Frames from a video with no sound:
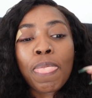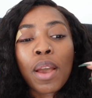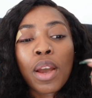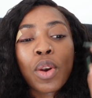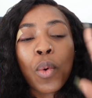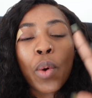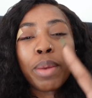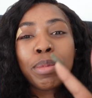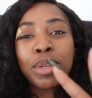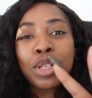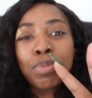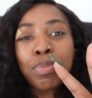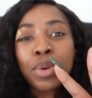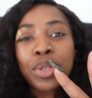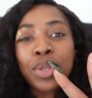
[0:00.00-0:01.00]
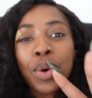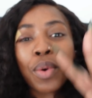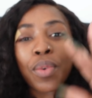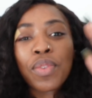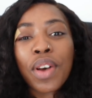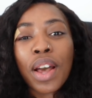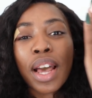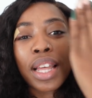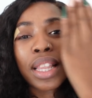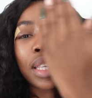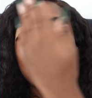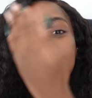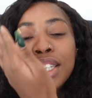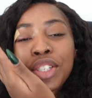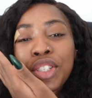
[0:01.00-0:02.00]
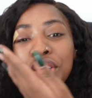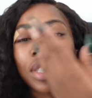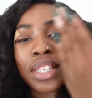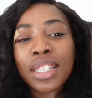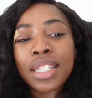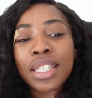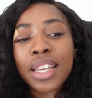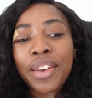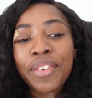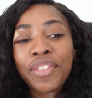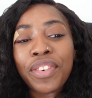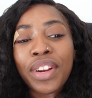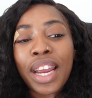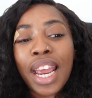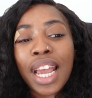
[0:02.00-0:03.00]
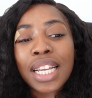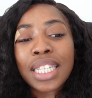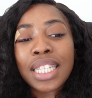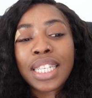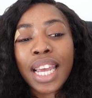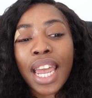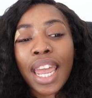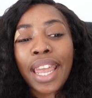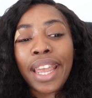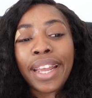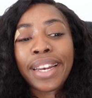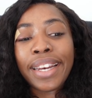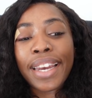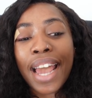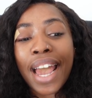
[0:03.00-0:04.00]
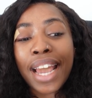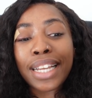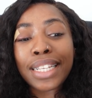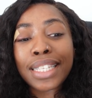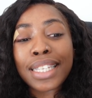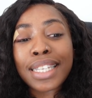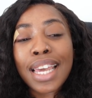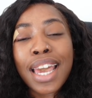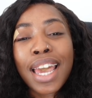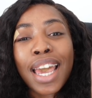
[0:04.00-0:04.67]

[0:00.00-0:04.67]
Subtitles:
an ointment to put over the stitches every day and night.